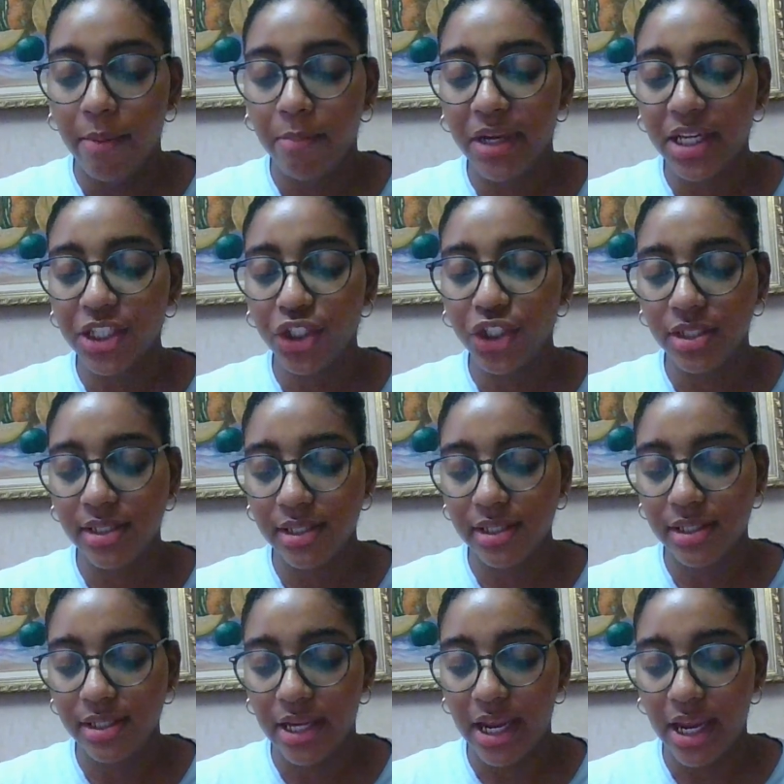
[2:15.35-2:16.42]
Patients
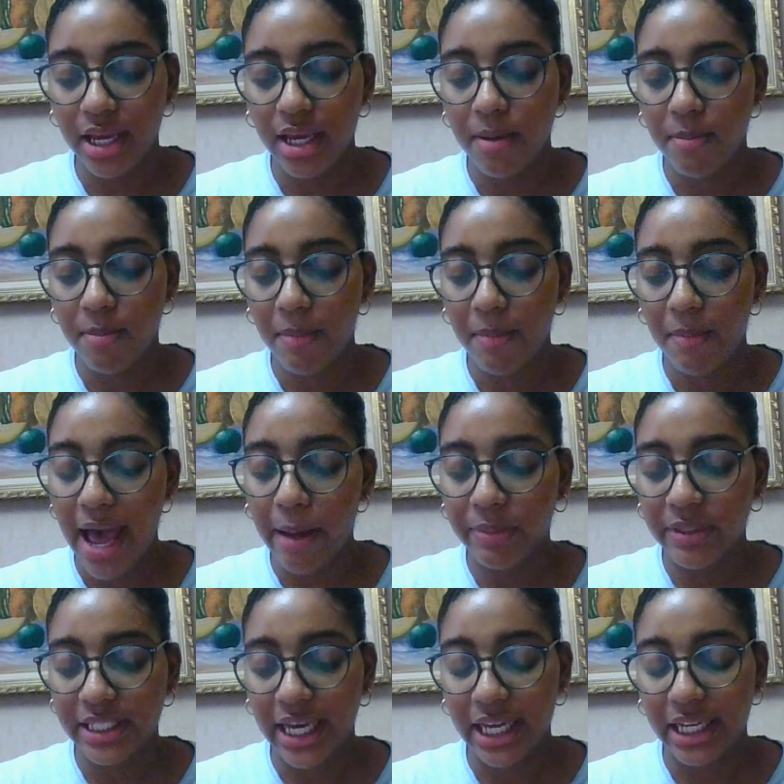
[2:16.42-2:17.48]
say, my
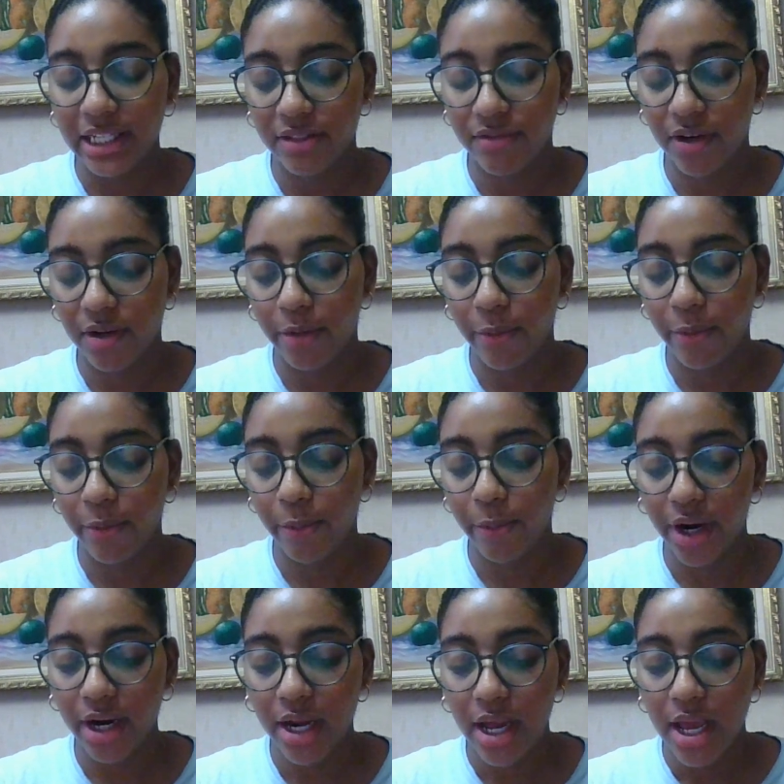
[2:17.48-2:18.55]
appetite is very
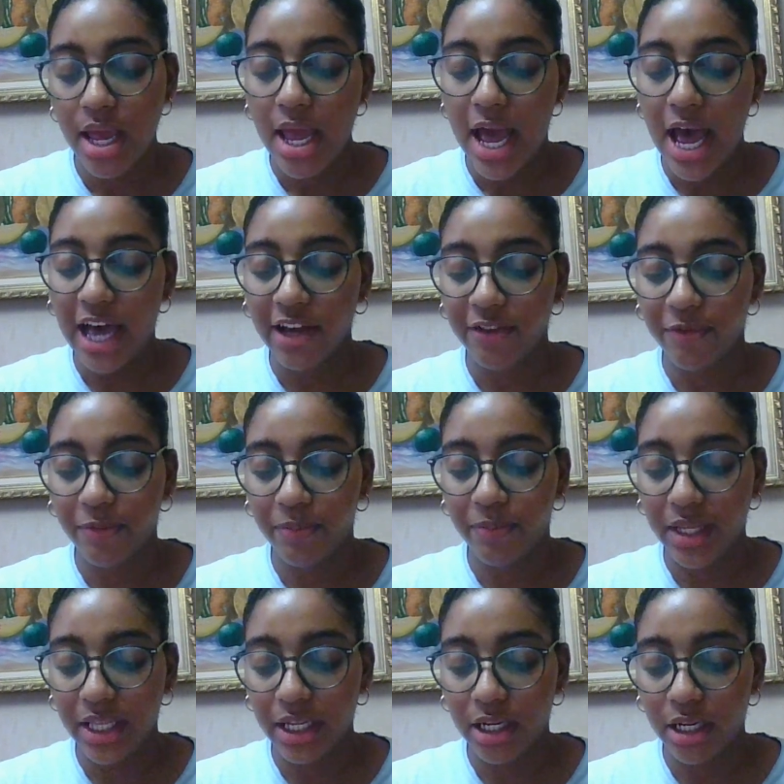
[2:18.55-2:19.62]
poor. I've
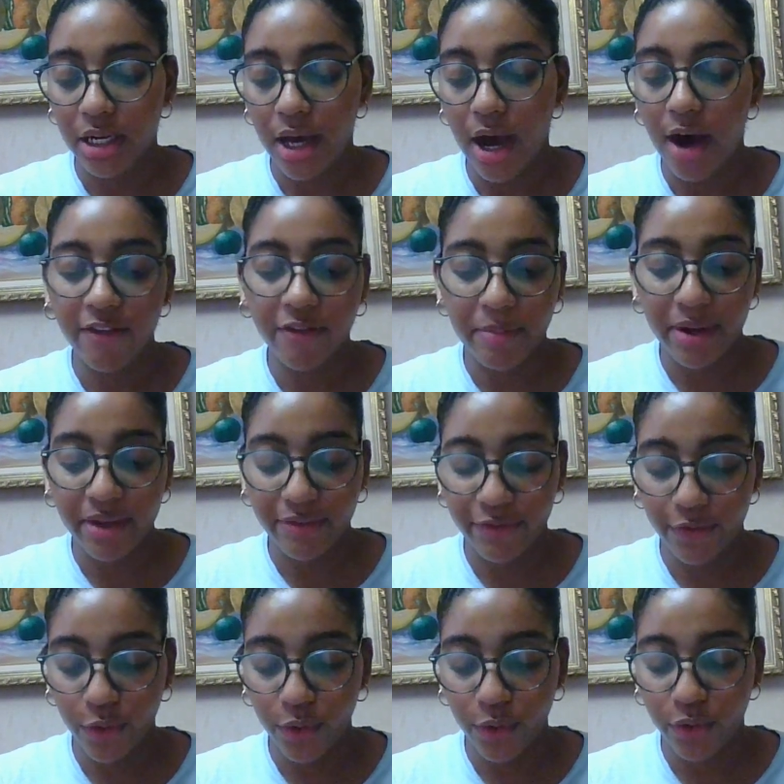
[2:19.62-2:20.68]
been off my
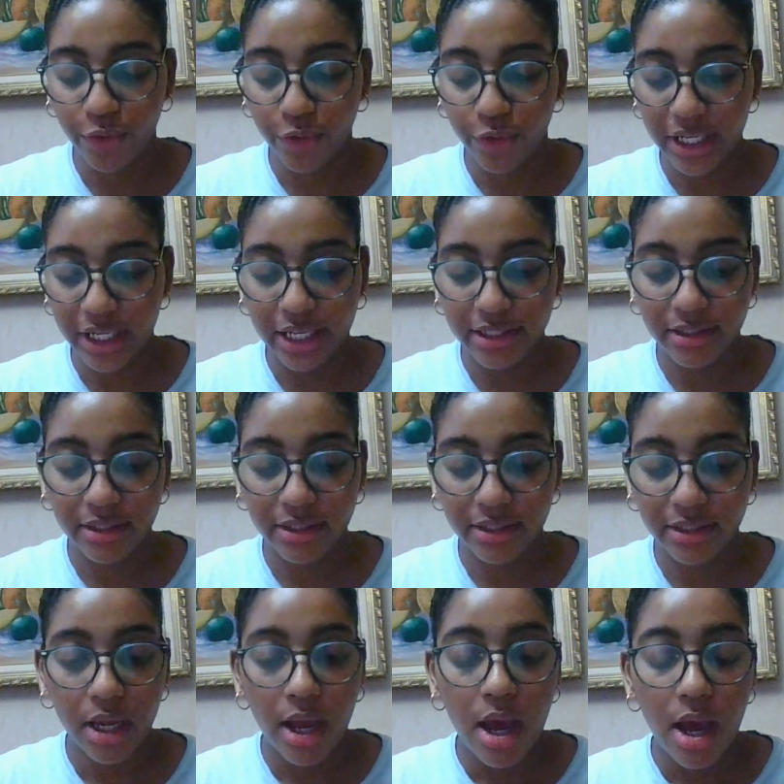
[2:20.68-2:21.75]
food for days.
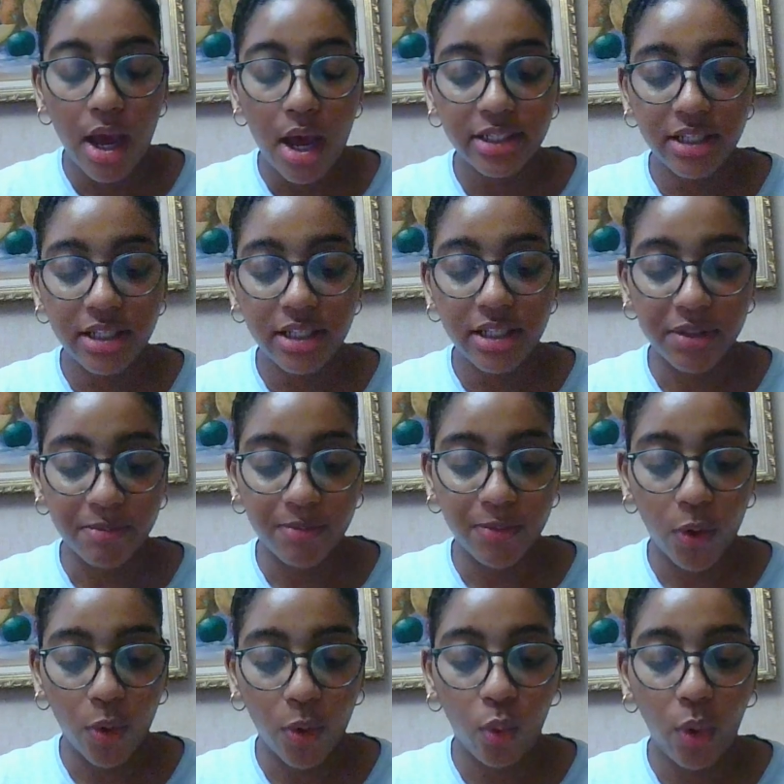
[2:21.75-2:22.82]
Symptom
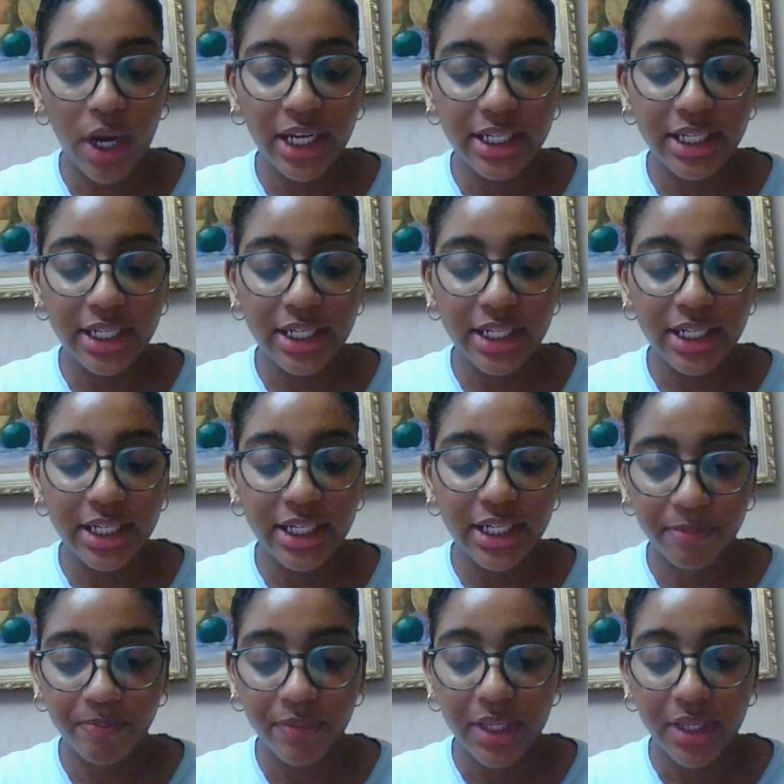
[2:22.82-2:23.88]
weight gain,
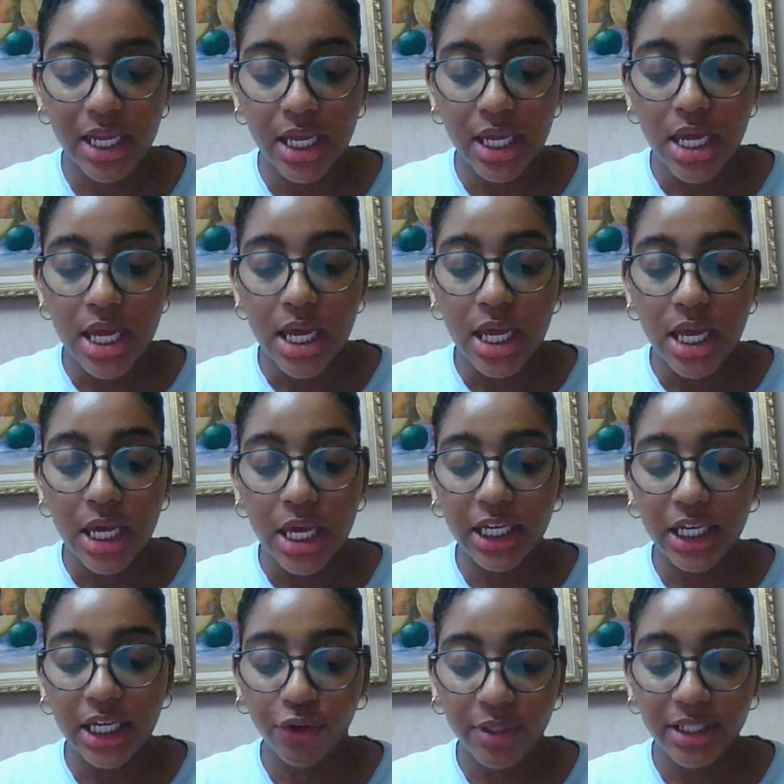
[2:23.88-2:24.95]

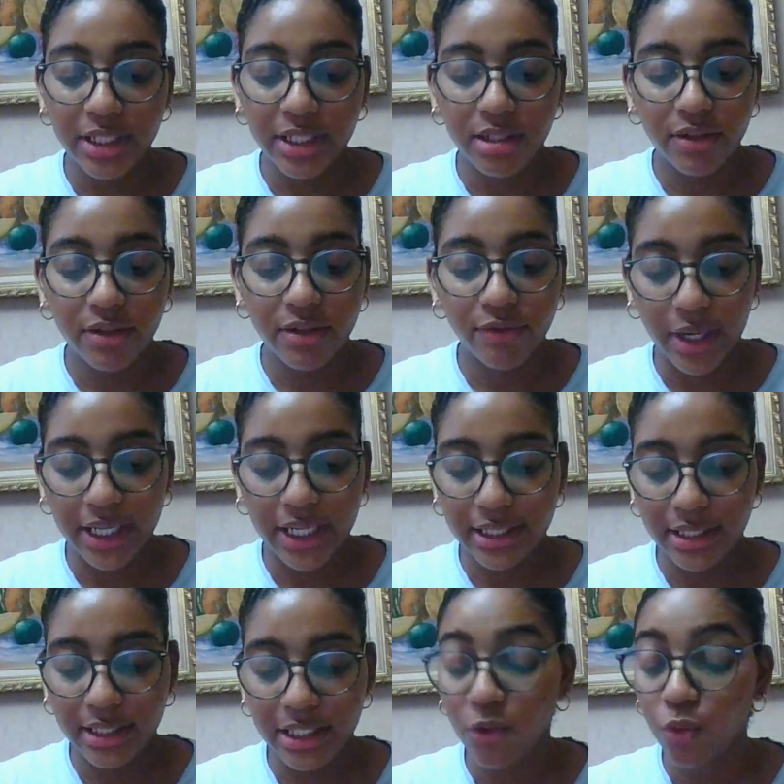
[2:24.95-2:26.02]
increase of weight
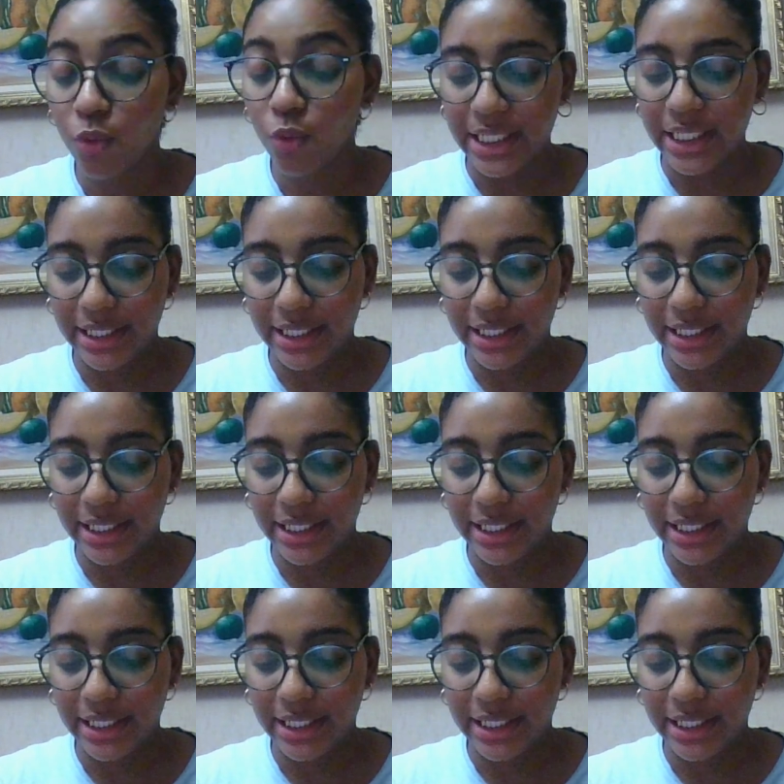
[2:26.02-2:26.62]
in weight.